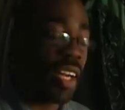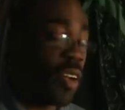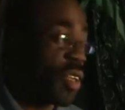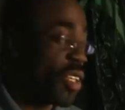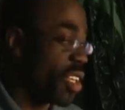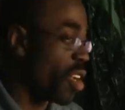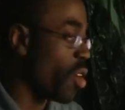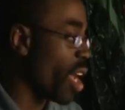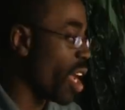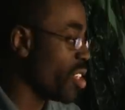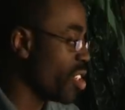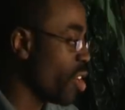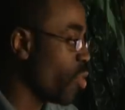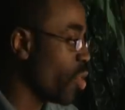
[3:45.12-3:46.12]
I know, and you know,
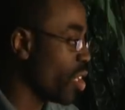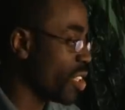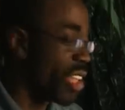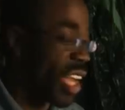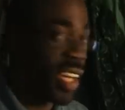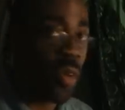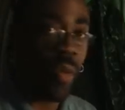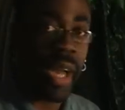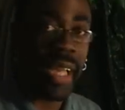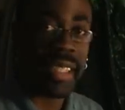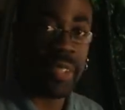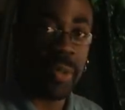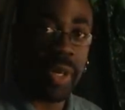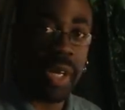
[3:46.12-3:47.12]
and you know what Dana
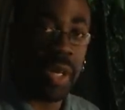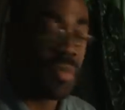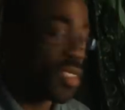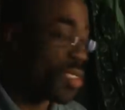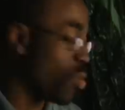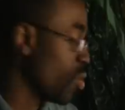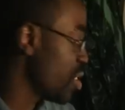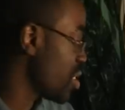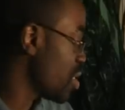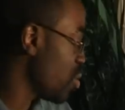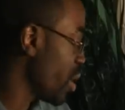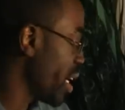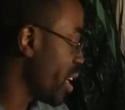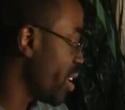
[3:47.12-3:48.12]
White tw um, tw
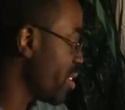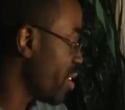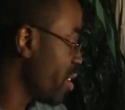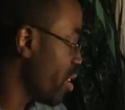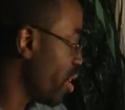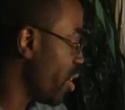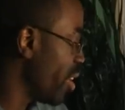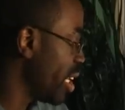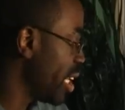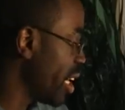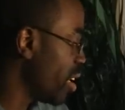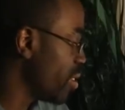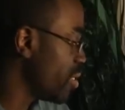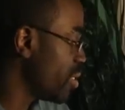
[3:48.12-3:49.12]
tweeted
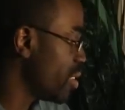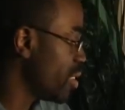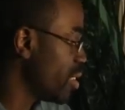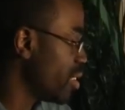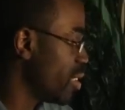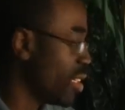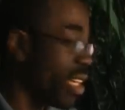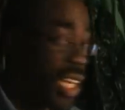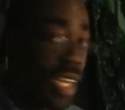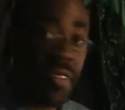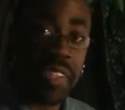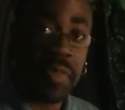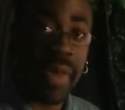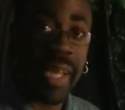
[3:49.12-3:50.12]
earlier.
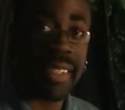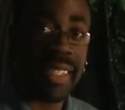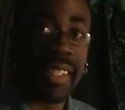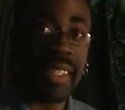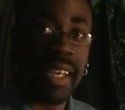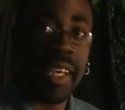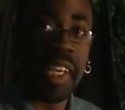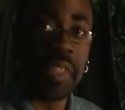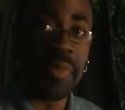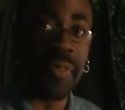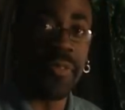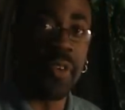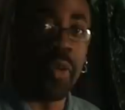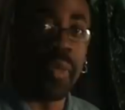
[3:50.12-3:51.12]
He respected uh, his
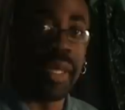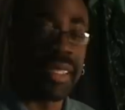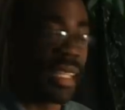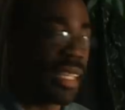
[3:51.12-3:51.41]
performance.